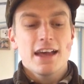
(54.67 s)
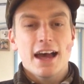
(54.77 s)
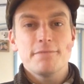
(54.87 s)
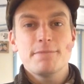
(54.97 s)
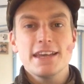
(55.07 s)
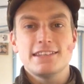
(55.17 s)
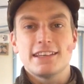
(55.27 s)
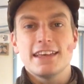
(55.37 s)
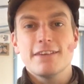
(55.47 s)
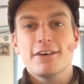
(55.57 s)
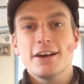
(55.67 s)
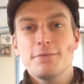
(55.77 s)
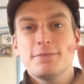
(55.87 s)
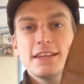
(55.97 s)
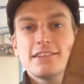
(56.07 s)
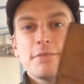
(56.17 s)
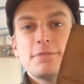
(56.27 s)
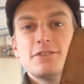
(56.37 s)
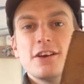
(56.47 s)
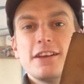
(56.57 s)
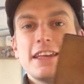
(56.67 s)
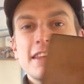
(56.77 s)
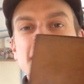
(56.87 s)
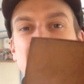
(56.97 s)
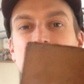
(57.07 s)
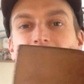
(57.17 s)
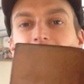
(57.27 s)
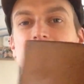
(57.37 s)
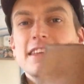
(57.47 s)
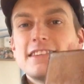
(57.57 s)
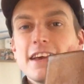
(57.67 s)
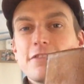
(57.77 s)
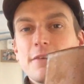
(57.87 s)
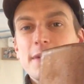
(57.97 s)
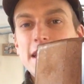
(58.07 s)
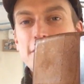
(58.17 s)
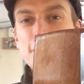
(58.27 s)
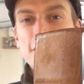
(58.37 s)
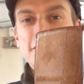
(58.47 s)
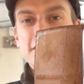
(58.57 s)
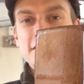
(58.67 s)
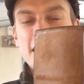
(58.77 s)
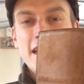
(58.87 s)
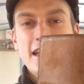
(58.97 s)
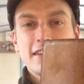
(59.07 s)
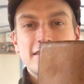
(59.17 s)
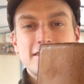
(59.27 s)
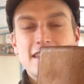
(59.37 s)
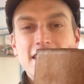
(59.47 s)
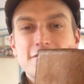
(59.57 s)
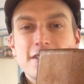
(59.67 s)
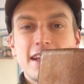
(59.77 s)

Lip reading: And basically, if I open this up and show you the inside, you can see I've got my cross-century